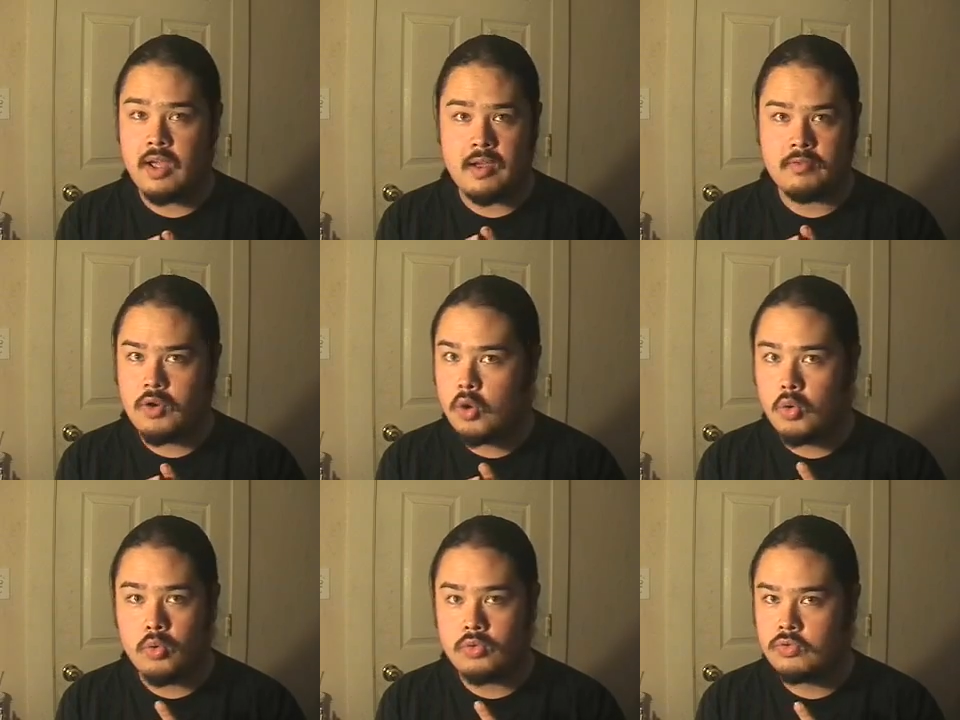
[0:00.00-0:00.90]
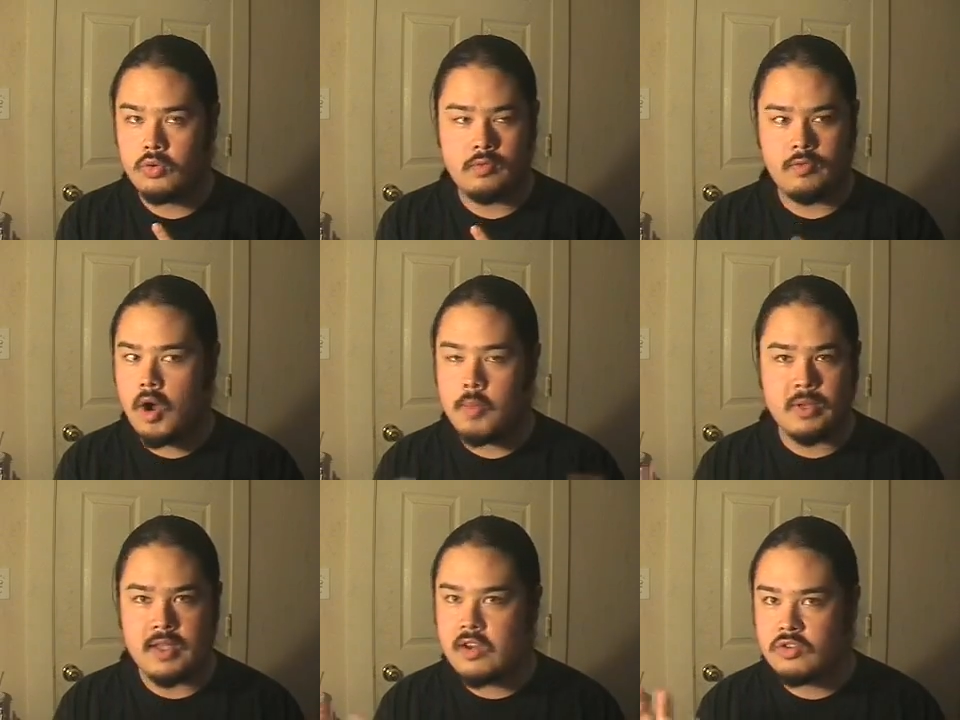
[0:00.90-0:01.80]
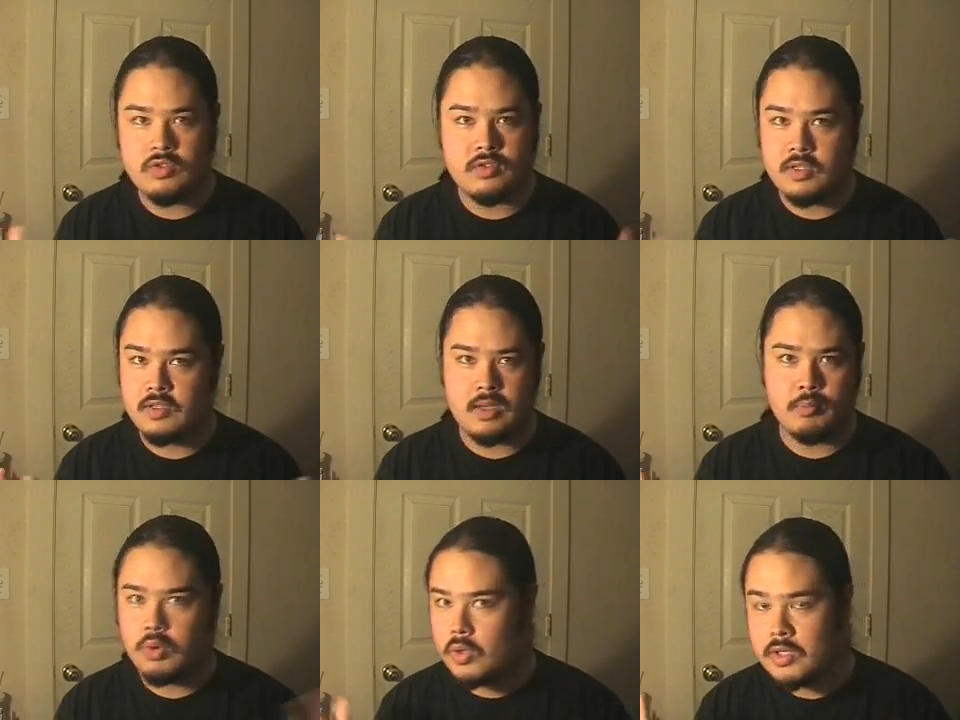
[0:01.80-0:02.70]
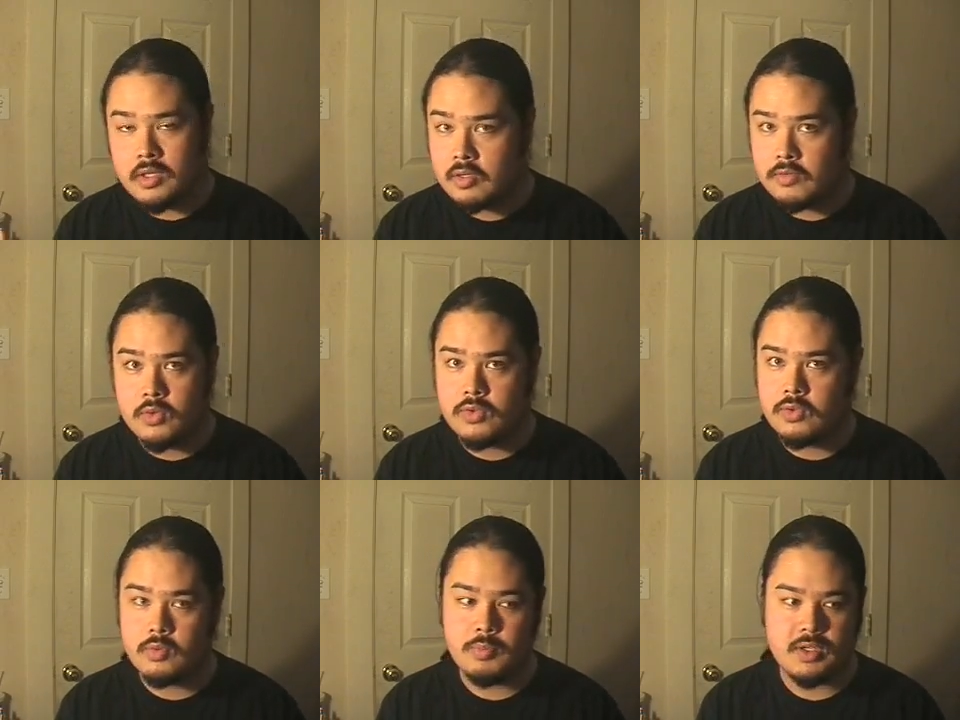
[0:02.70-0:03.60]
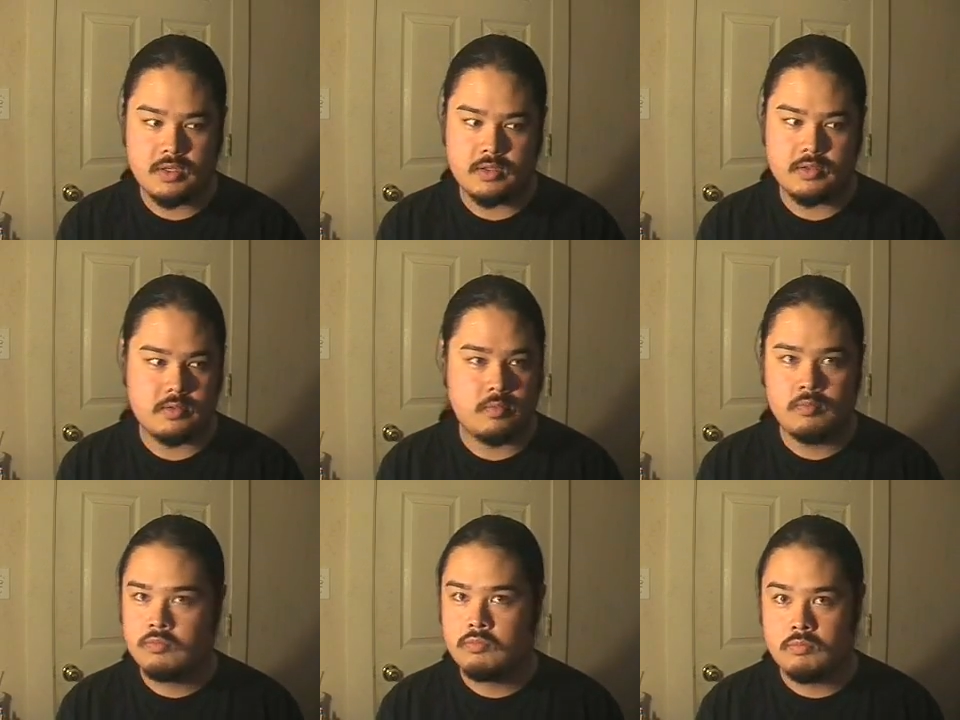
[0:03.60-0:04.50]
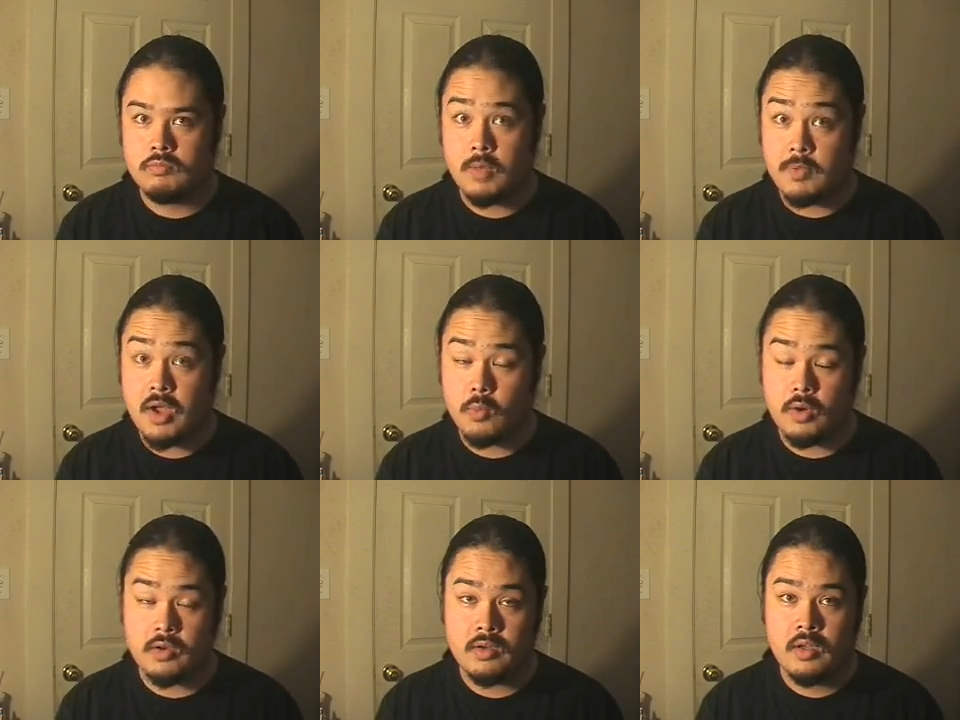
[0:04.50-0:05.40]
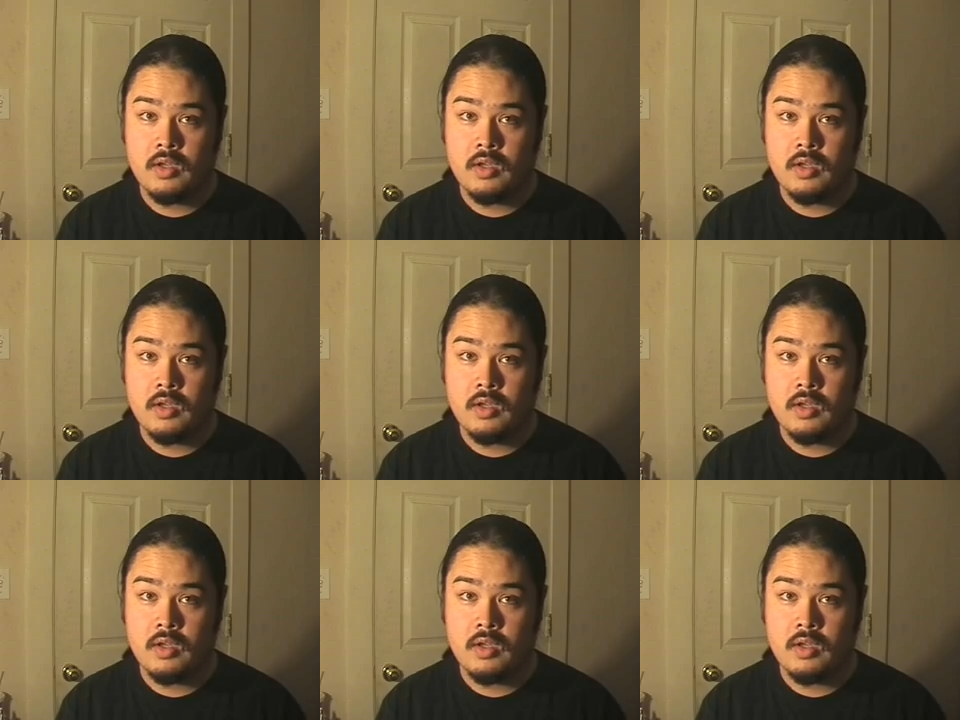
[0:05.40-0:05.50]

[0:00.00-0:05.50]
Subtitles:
have no sort of obligations as an employee of YouTube because I'm not one.